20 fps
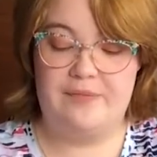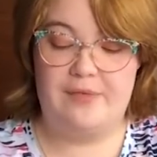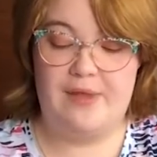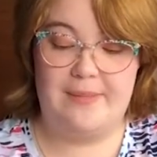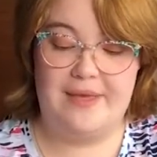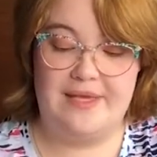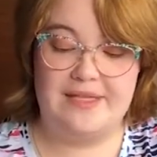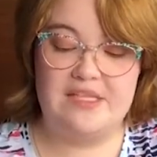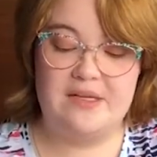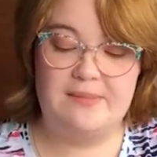
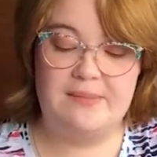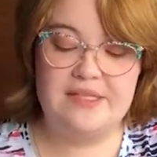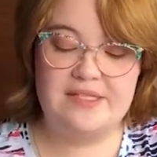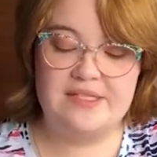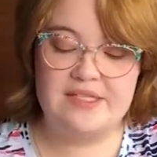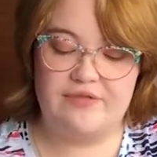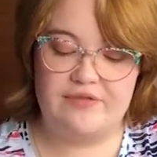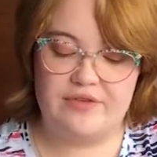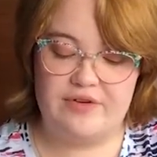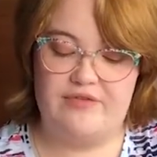That makes it a
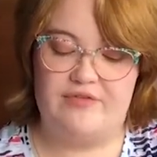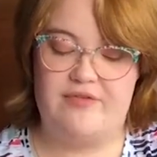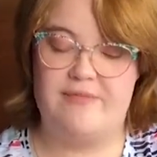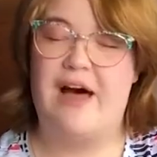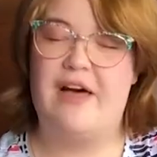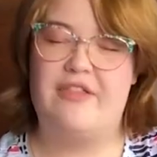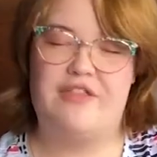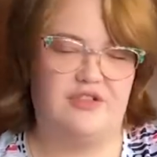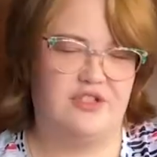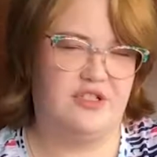bit different
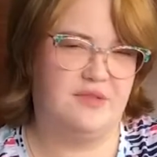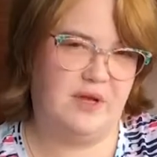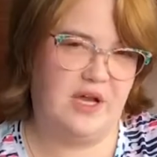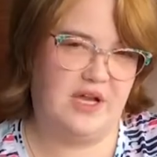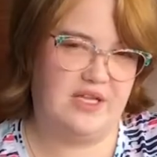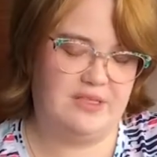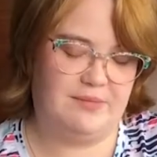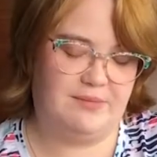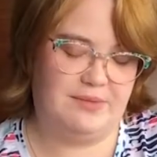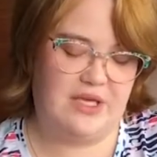from others
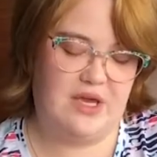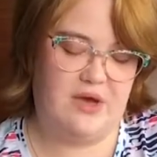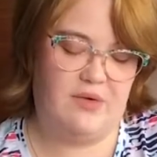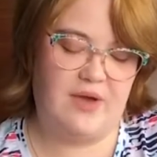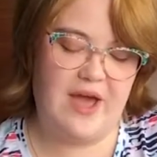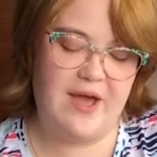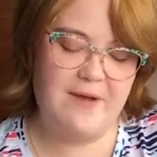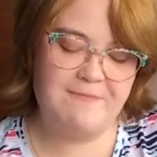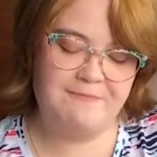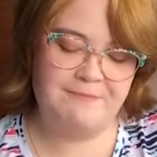possibly,
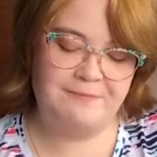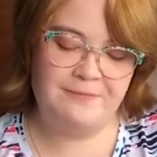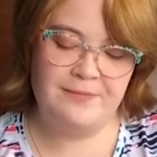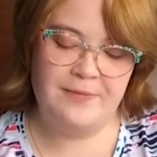okay?